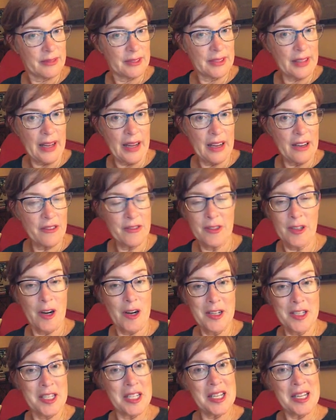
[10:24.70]
Okay, for
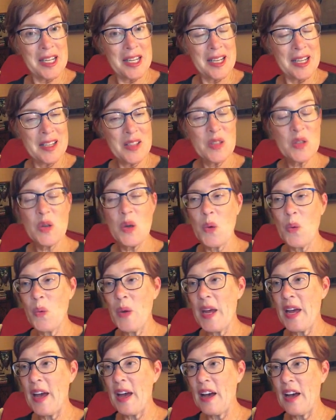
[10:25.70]
our teens,
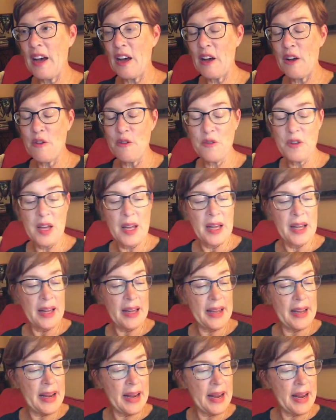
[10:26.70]
we have
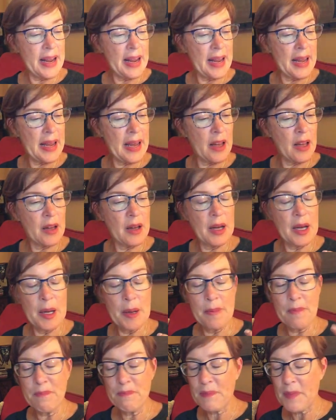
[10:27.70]
a,
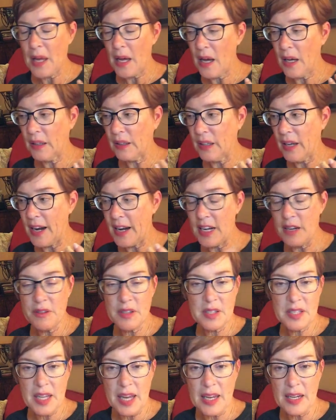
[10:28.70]
um, a line of
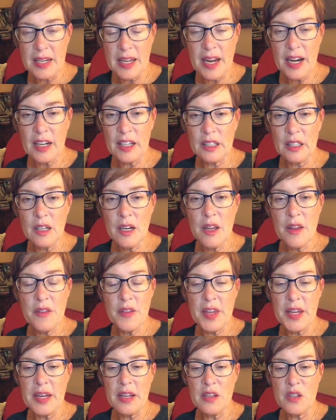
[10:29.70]
skincare
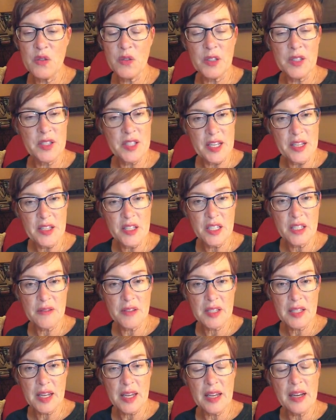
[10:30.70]
that is for sensitive
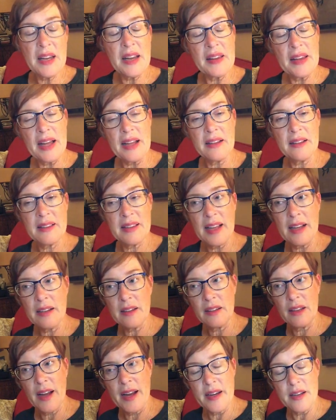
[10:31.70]
skin, and that,
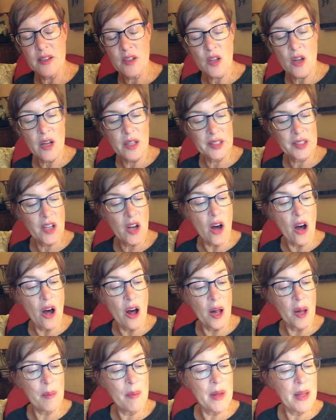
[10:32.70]
that line is called
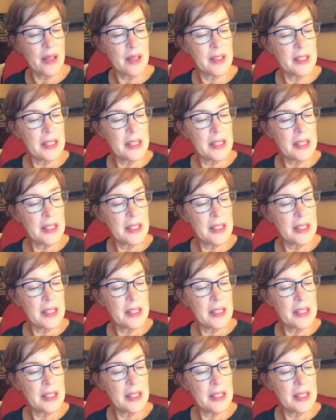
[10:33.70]
Calm.